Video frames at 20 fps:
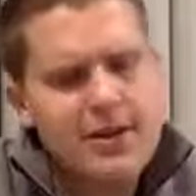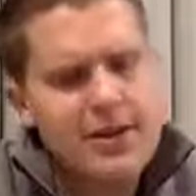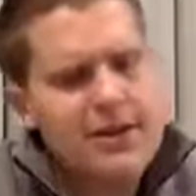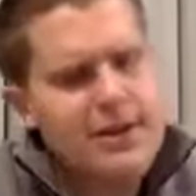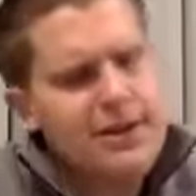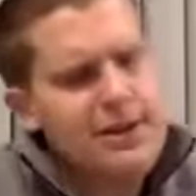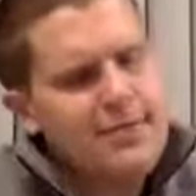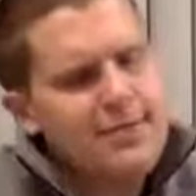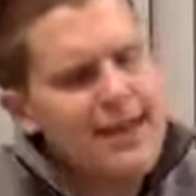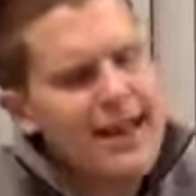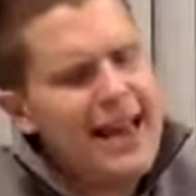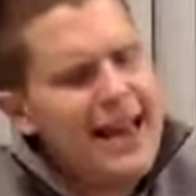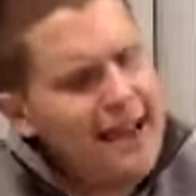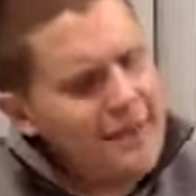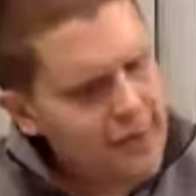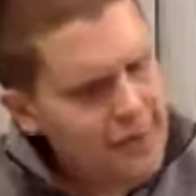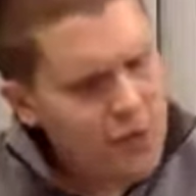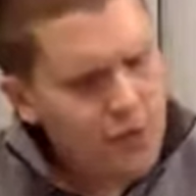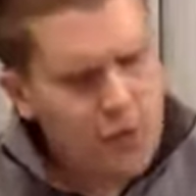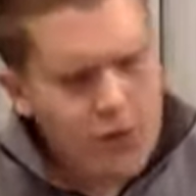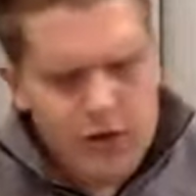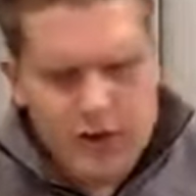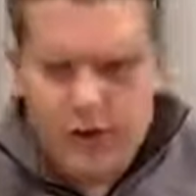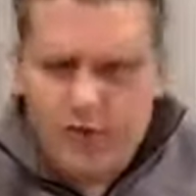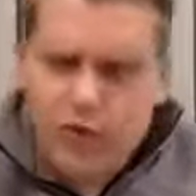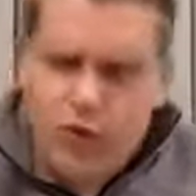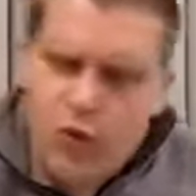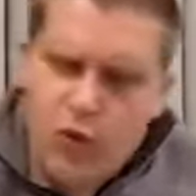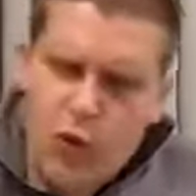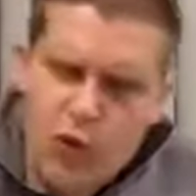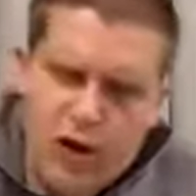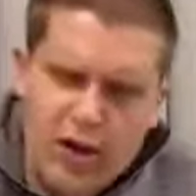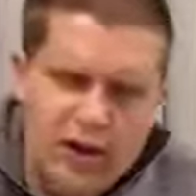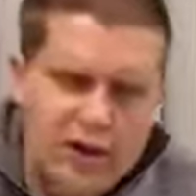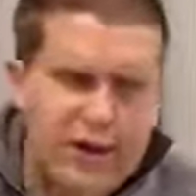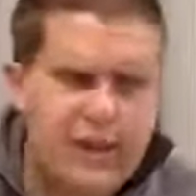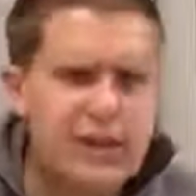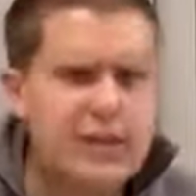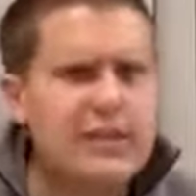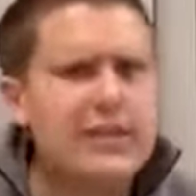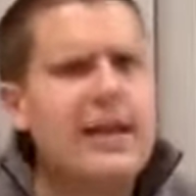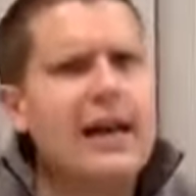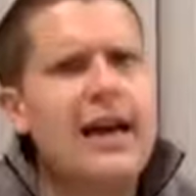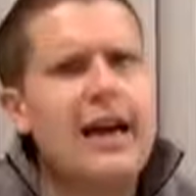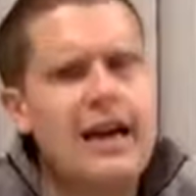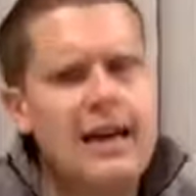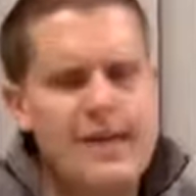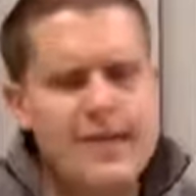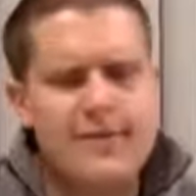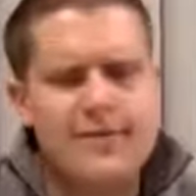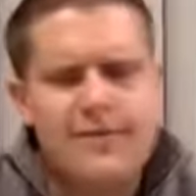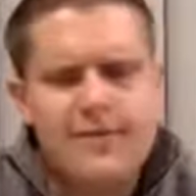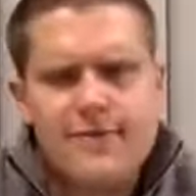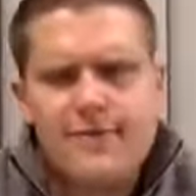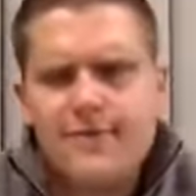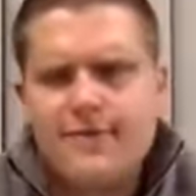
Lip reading: but afterwards it really just kind of